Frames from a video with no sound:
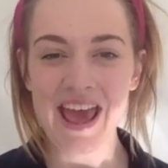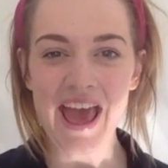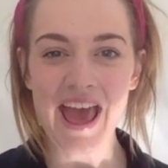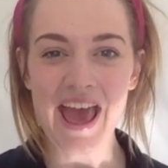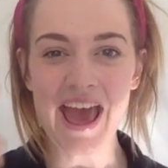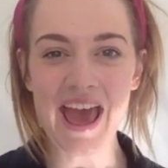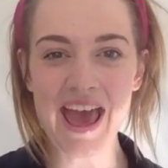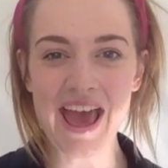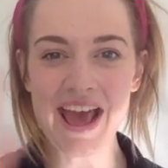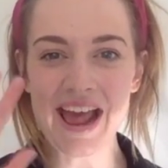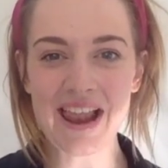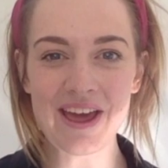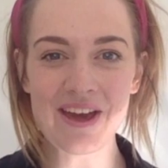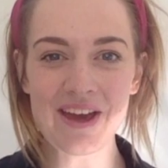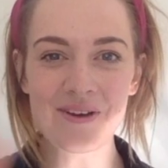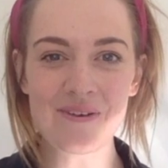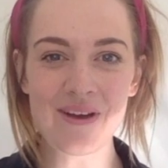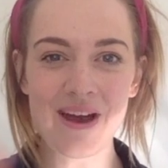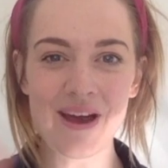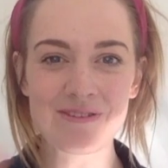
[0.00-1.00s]

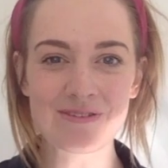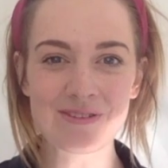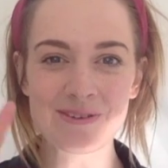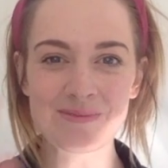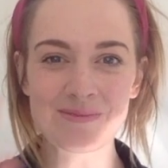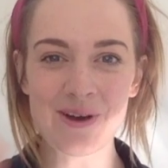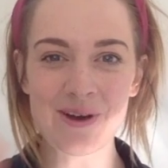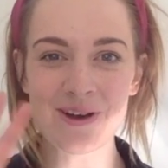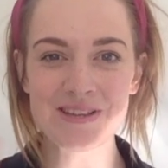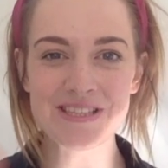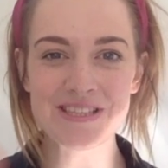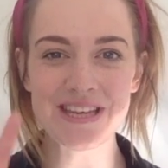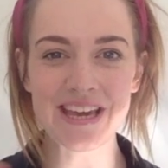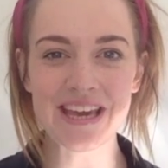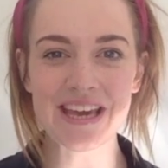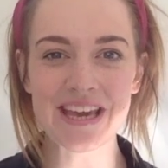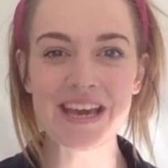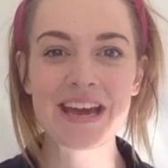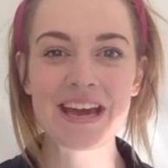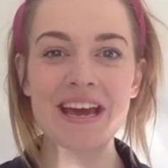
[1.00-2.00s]
hello
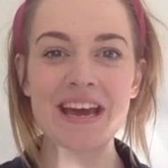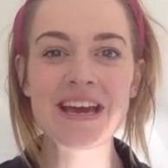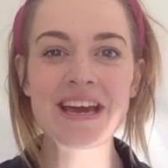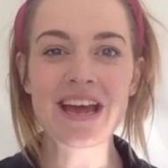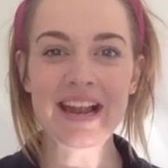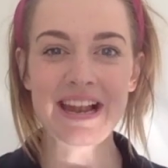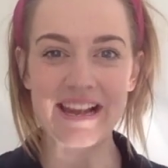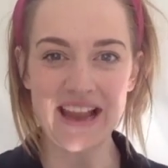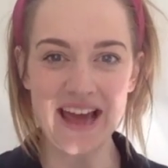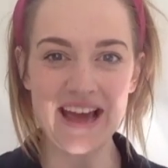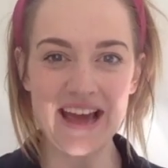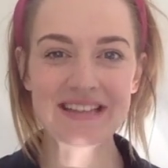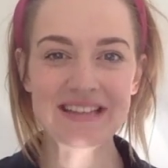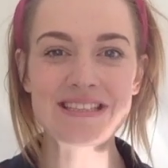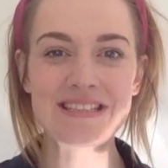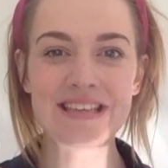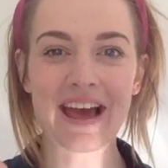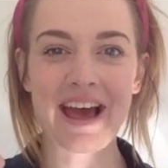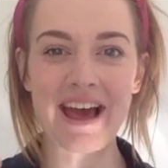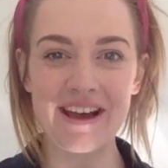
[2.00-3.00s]
everybody, let's
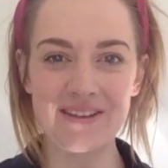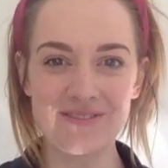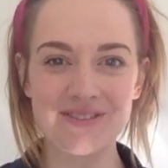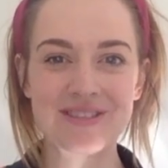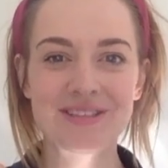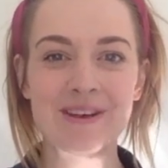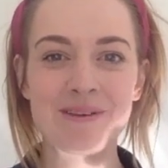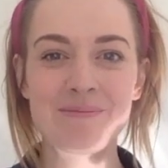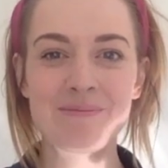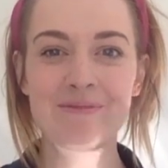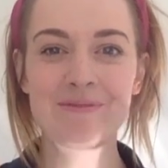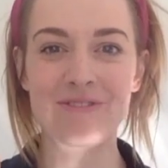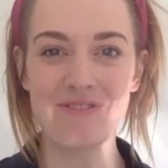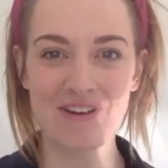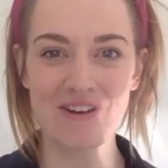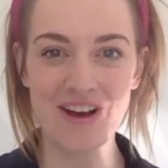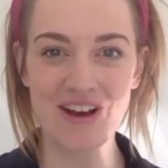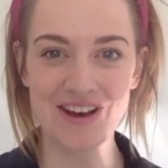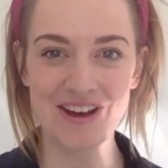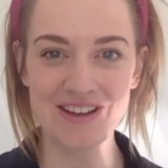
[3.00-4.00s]
have some
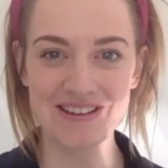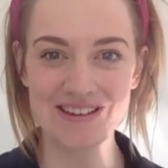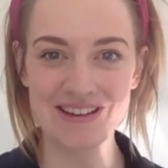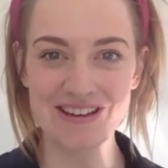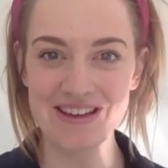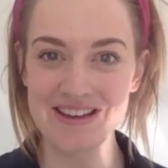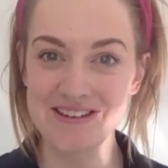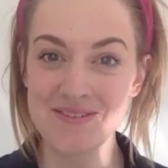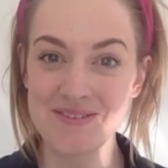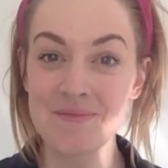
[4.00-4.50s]
fun.